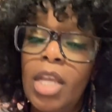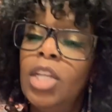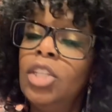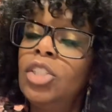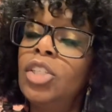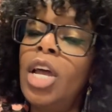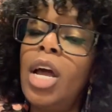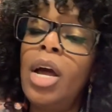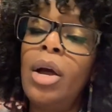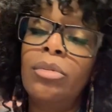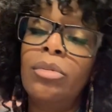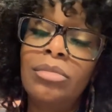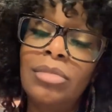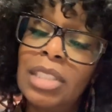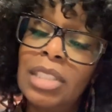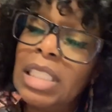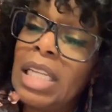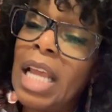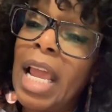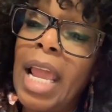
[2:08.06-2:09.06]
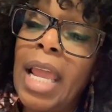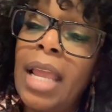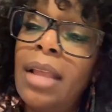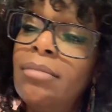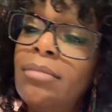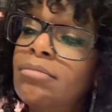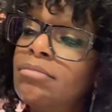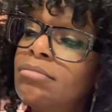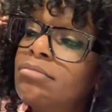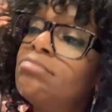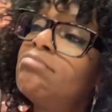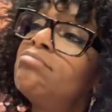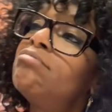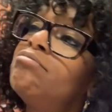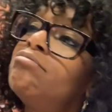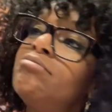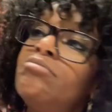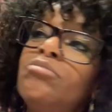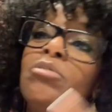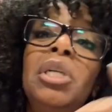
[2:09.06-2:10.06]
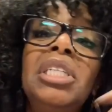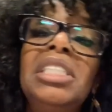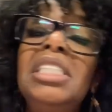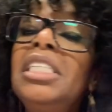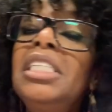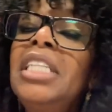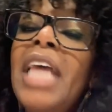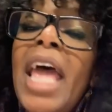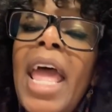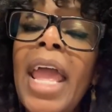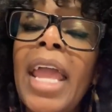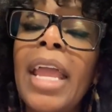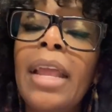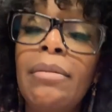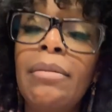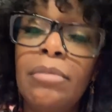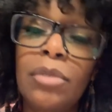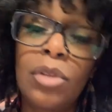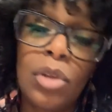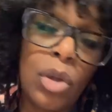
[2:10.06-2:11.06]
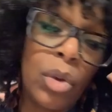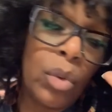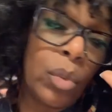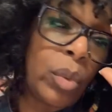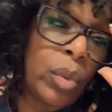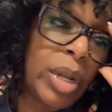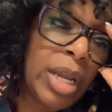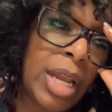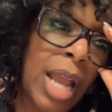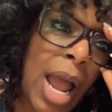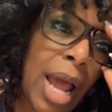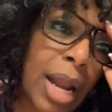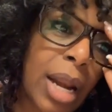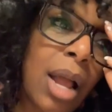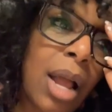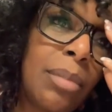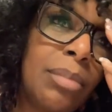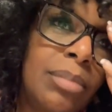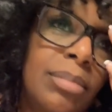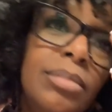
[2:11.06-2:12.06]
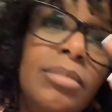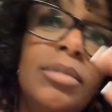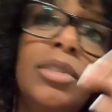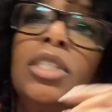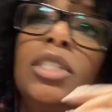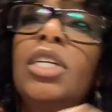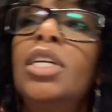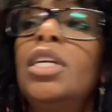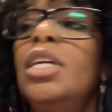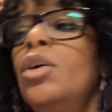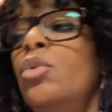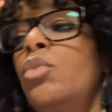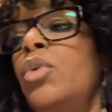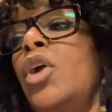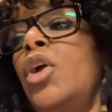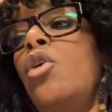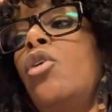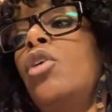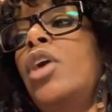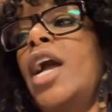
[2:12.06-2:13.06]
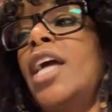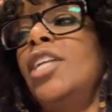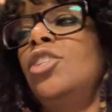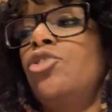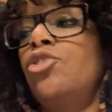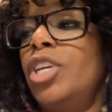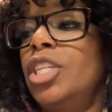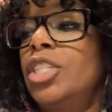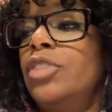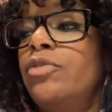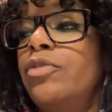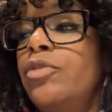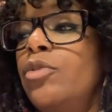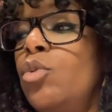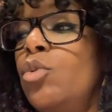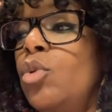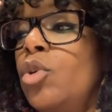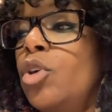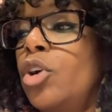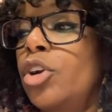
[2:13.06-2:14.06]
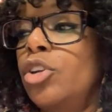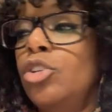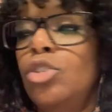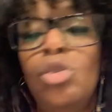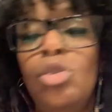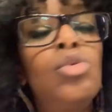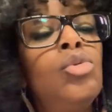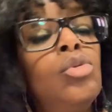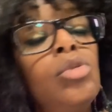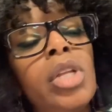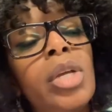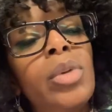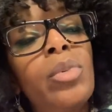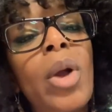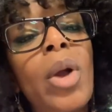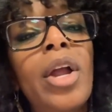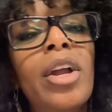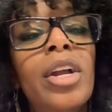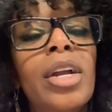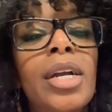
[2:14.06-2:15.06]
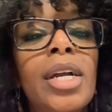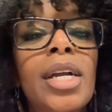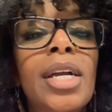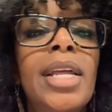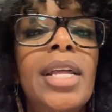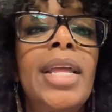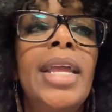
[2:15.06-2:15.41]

So today, what's today? We got up. We all got dressed for school and work.